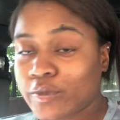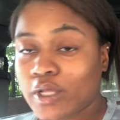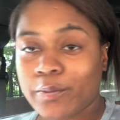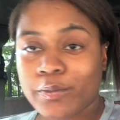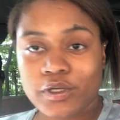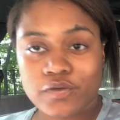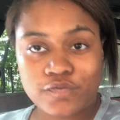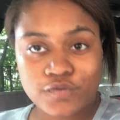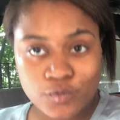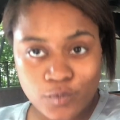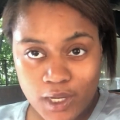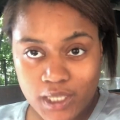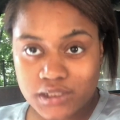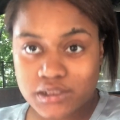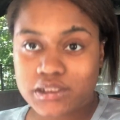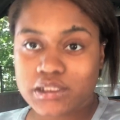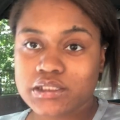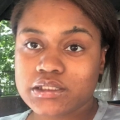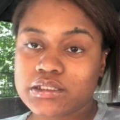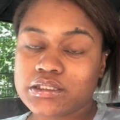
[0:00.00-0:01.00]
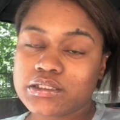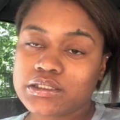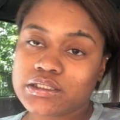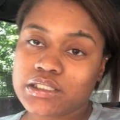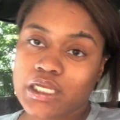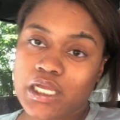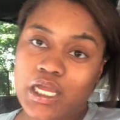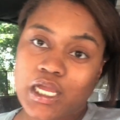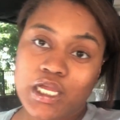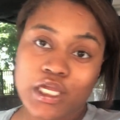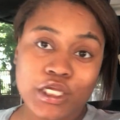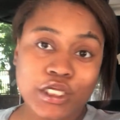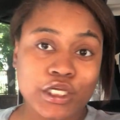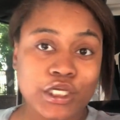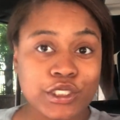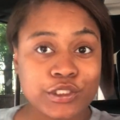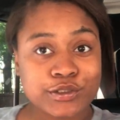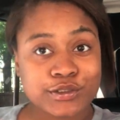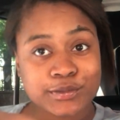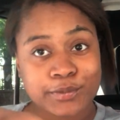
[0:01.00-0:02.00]
But if you watch this,
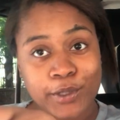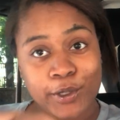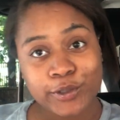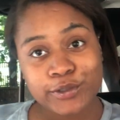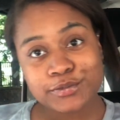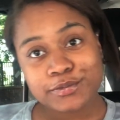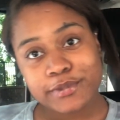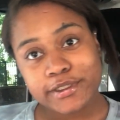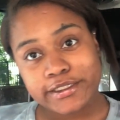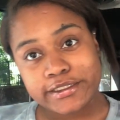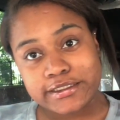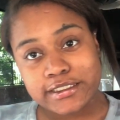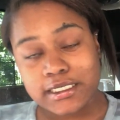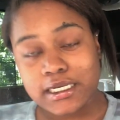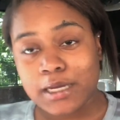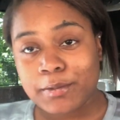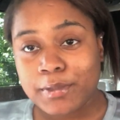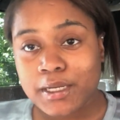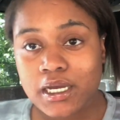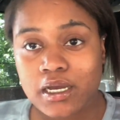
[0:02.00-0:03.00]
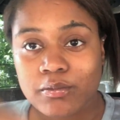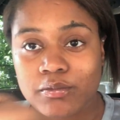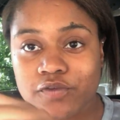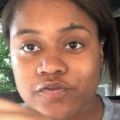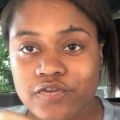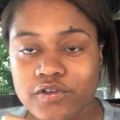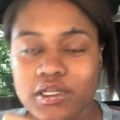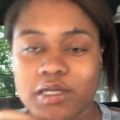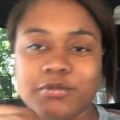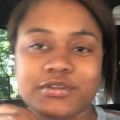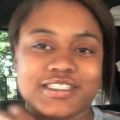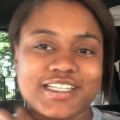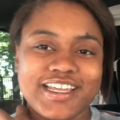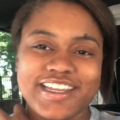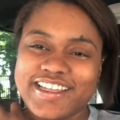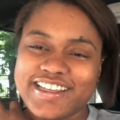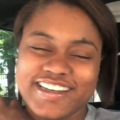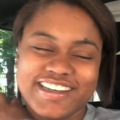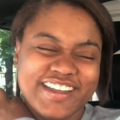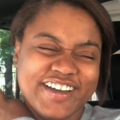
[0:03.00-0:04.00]
you smoked me, and I'm coming for. No, I'm just
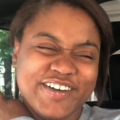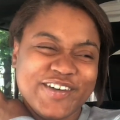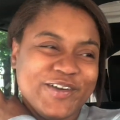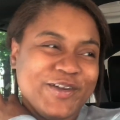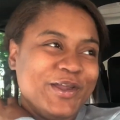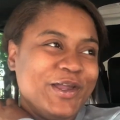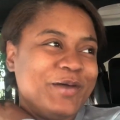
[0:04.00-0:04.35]
kidding though.